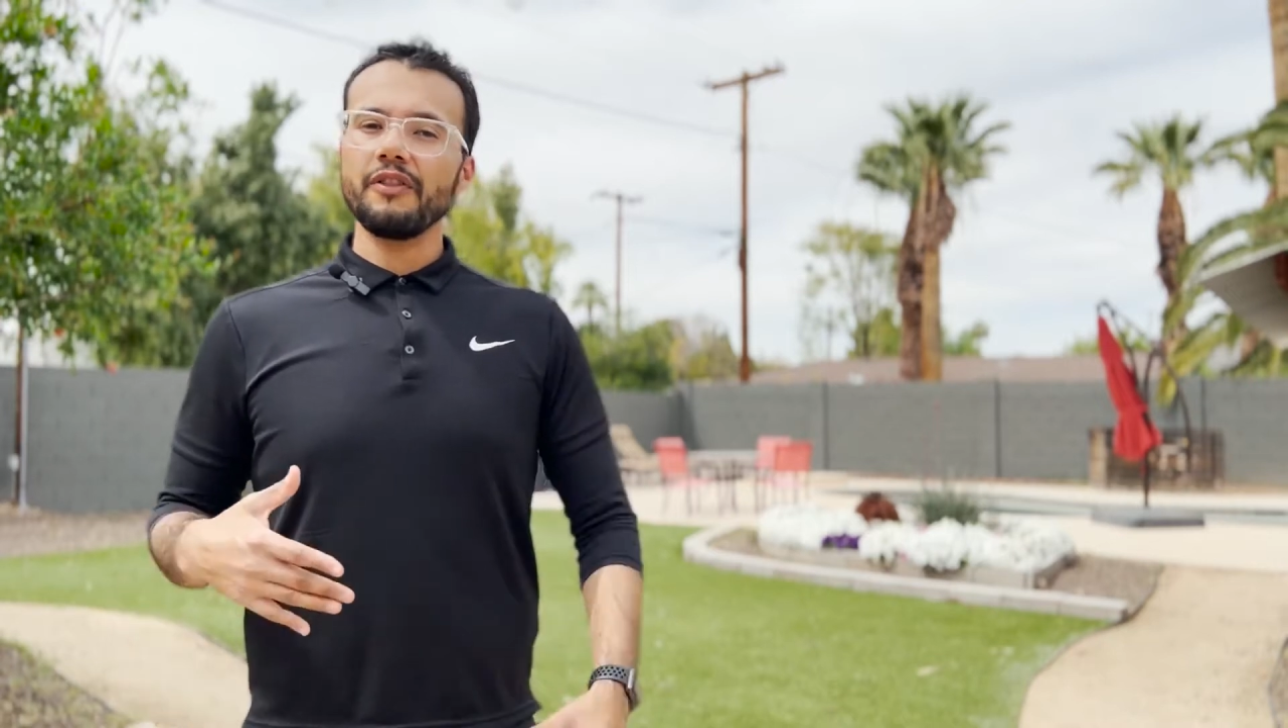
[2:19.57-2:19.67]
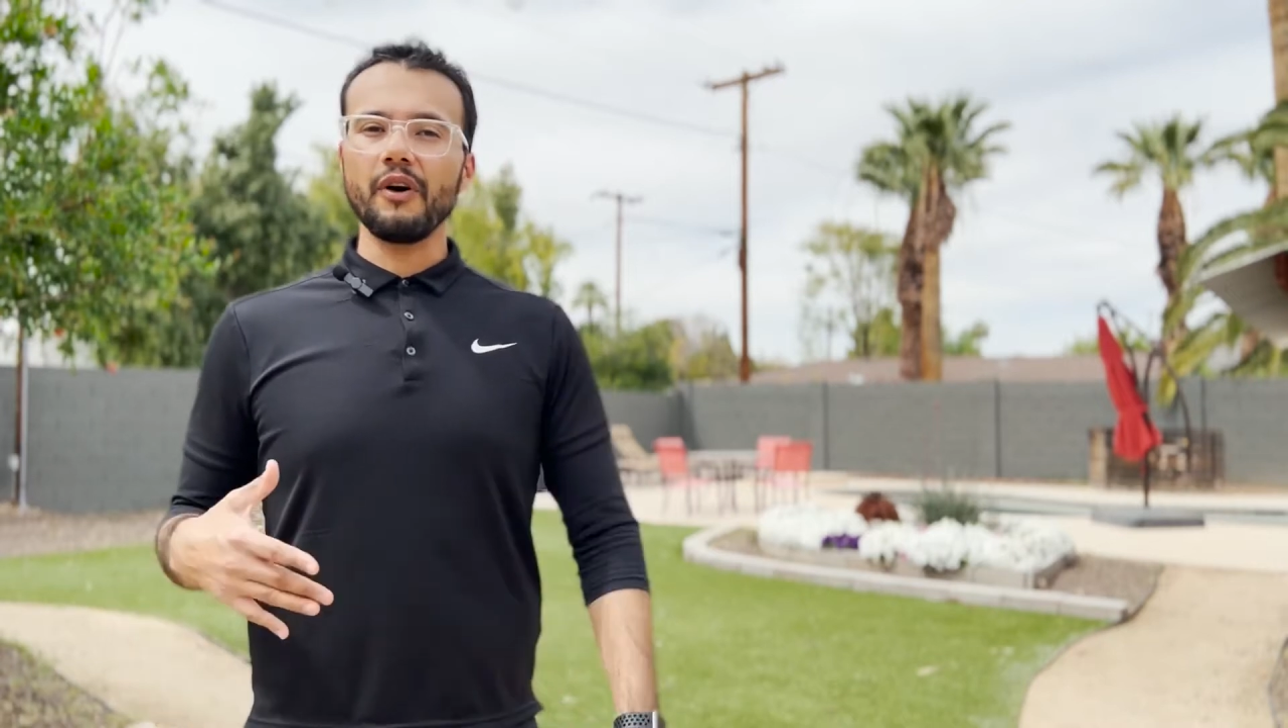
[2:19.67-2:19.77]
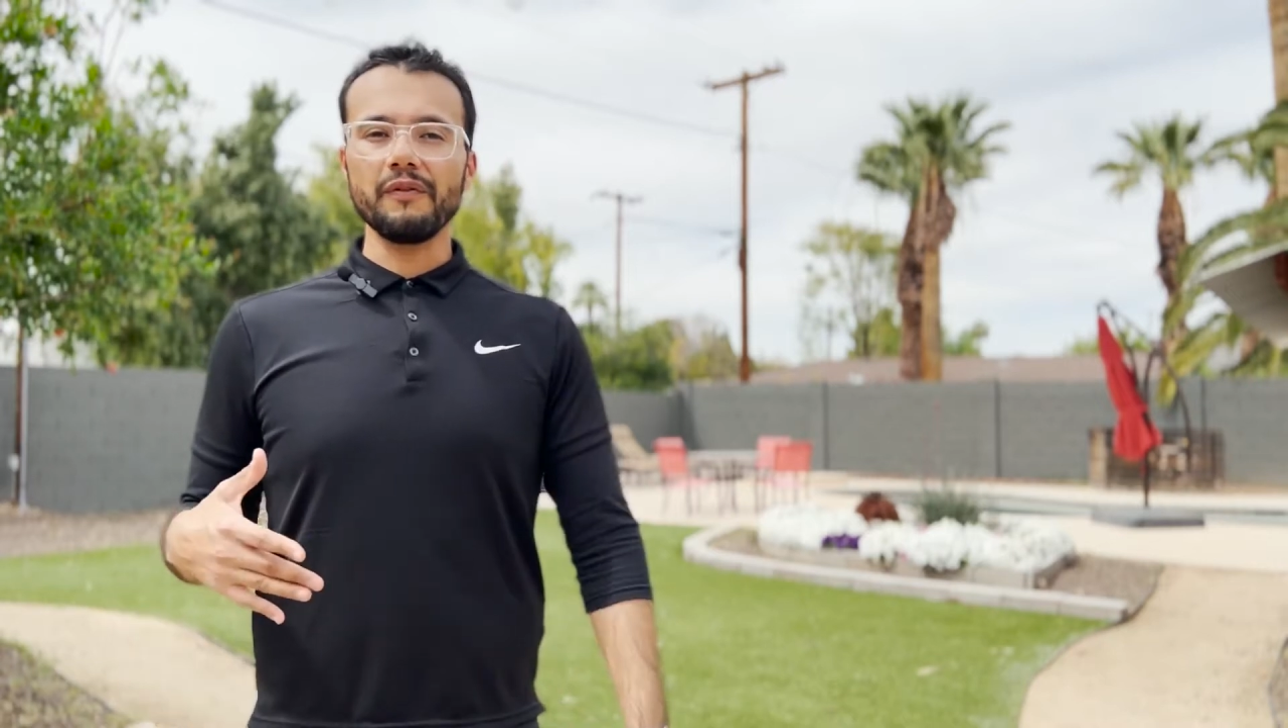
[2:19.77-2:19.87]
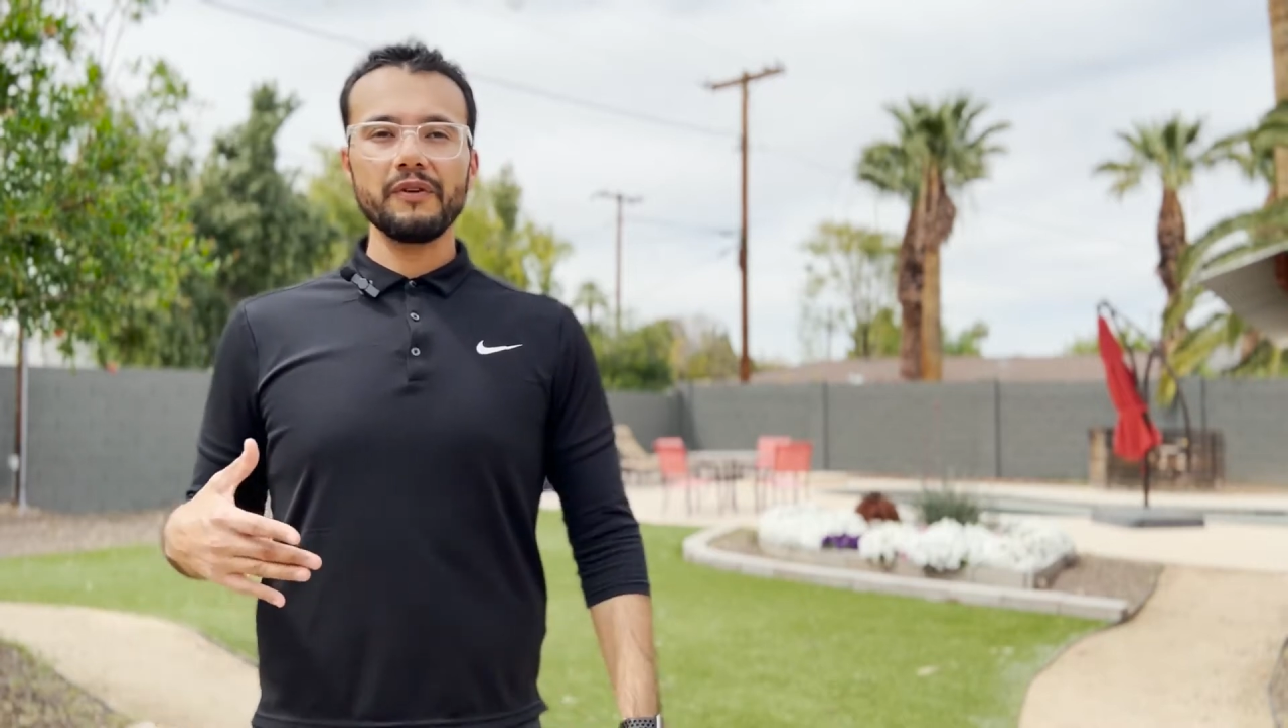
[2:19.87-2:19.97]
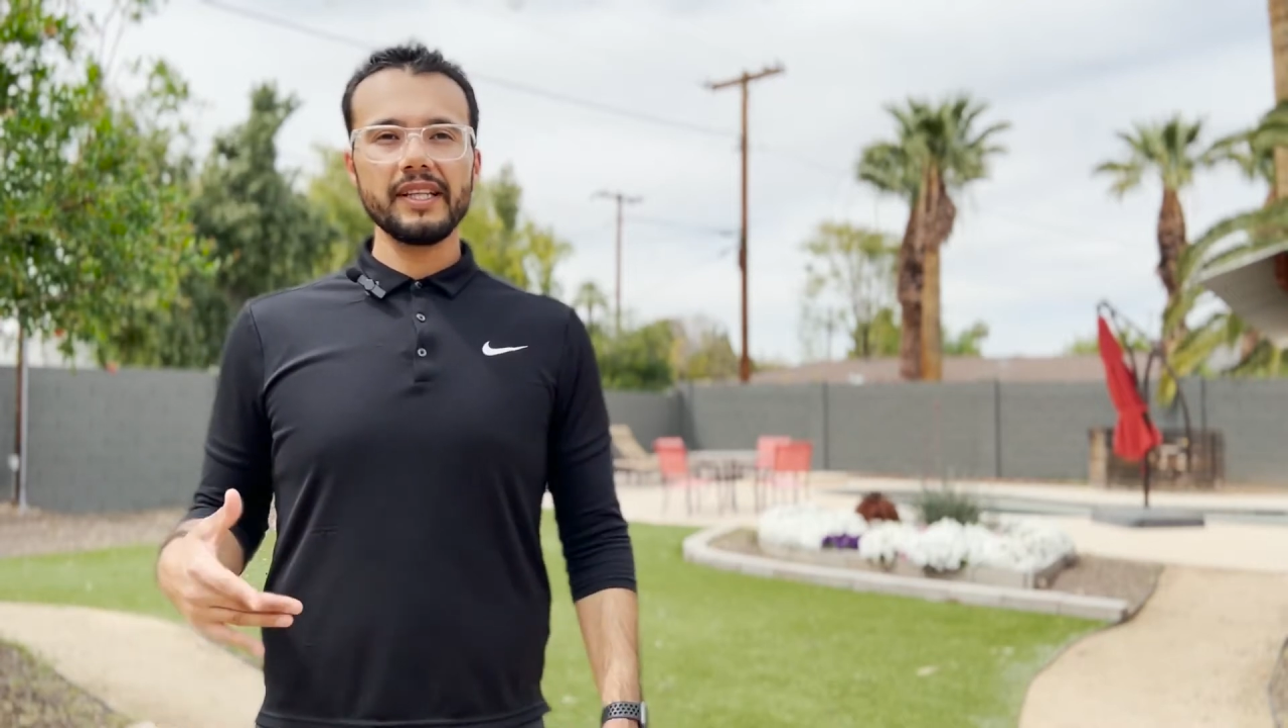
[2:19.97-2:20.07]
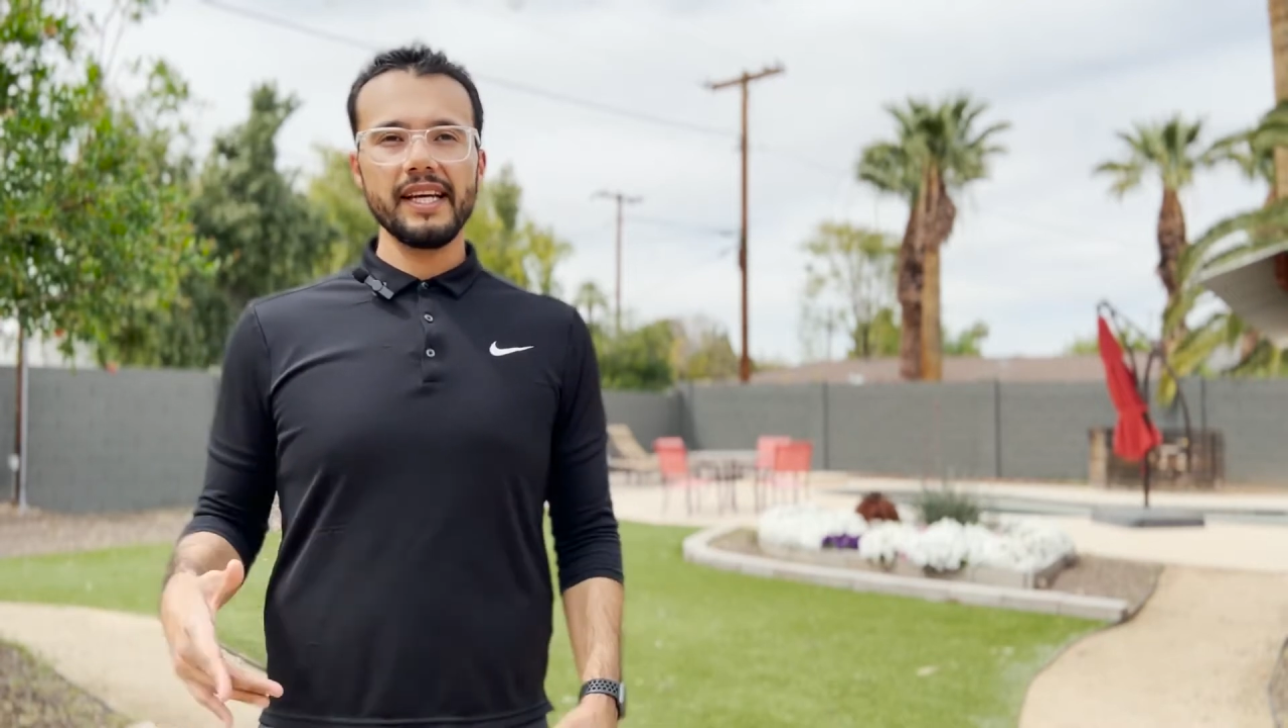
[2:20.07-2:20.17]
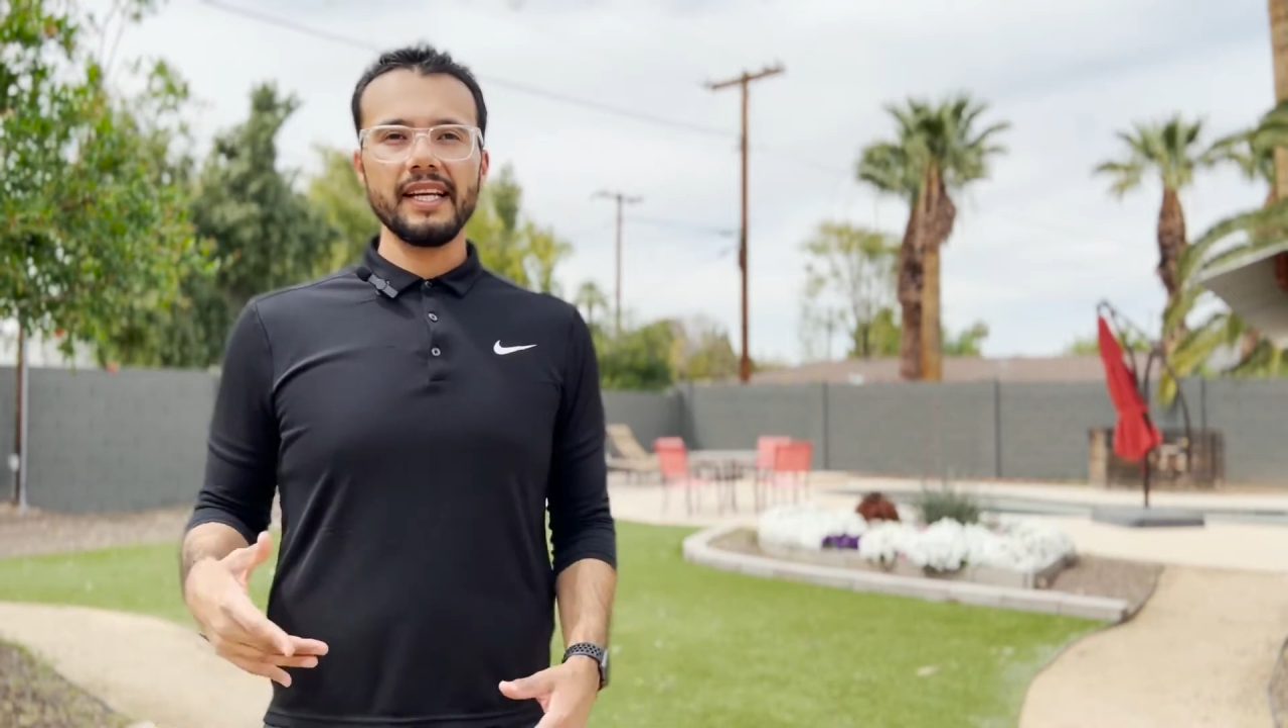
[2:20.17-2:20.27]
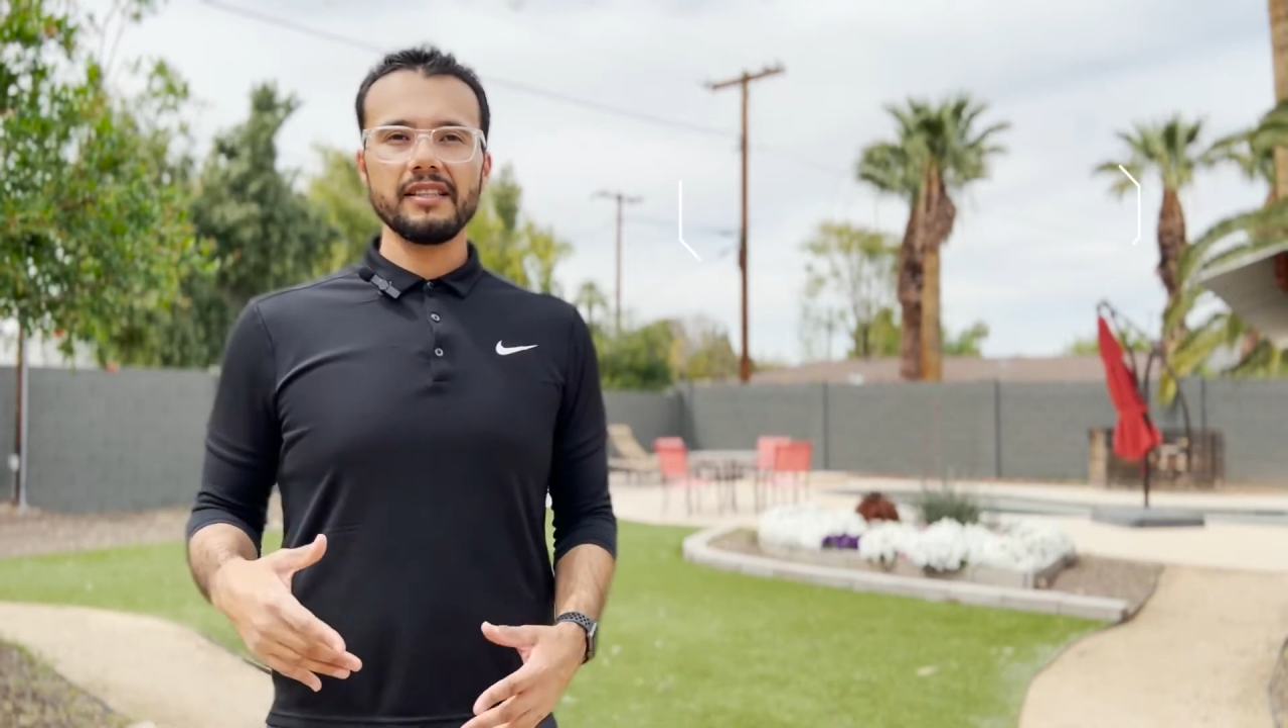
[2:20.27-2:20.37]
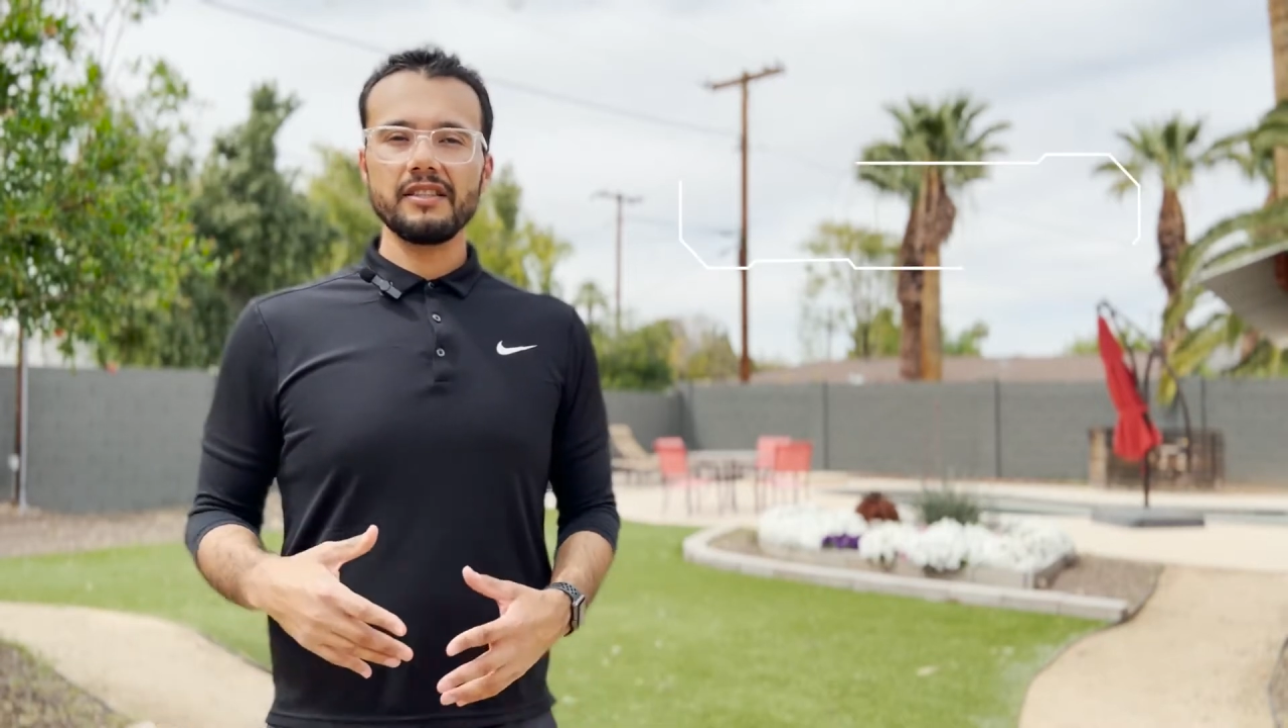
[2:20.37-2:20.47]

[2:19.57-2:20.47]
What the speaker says: Don't forget